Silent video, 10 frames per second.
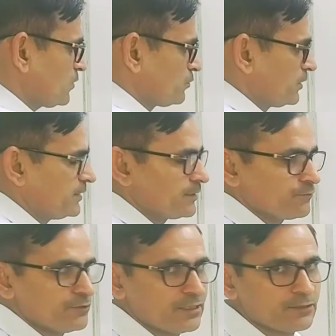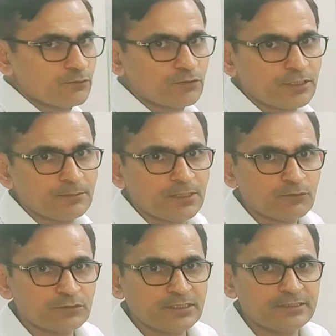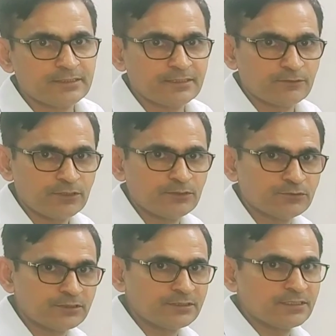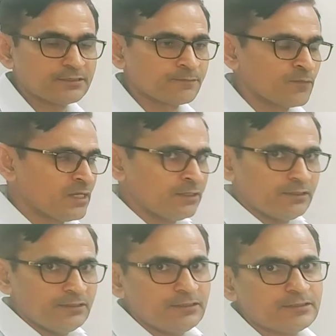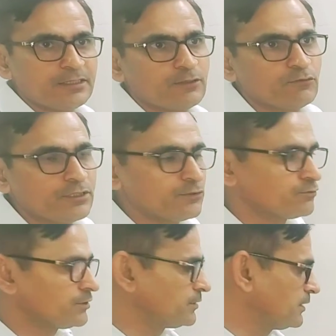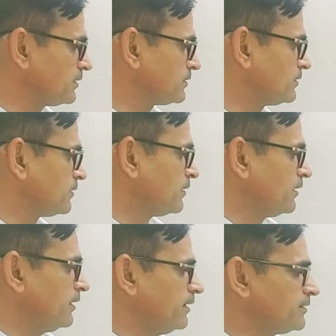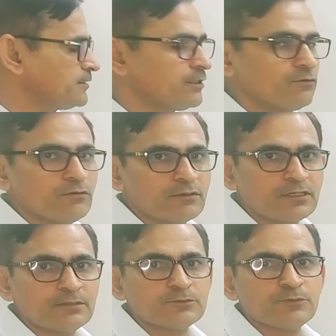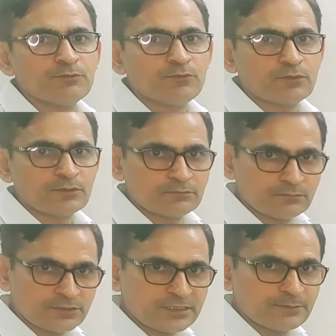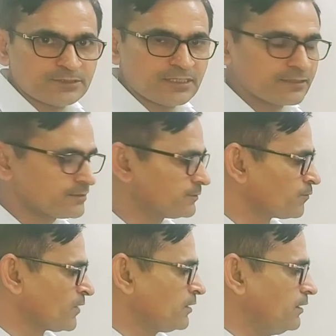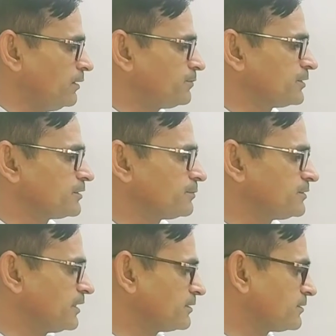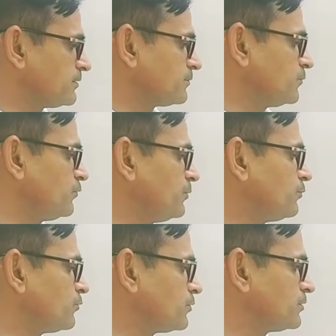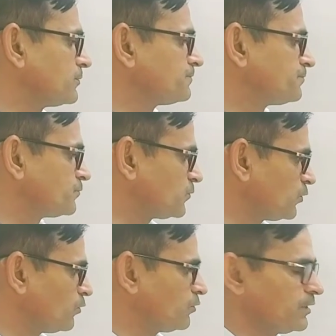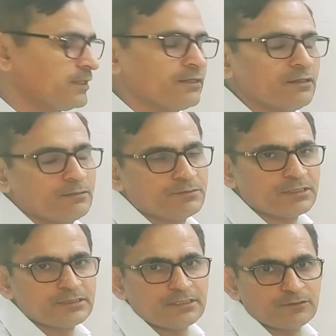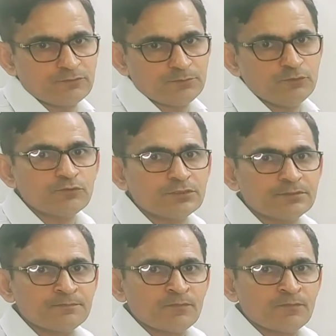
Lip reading: So here we are talking about the interrogative sentence. In interrogative sentence, has, have comes before subject. After subject we put no, and after that we put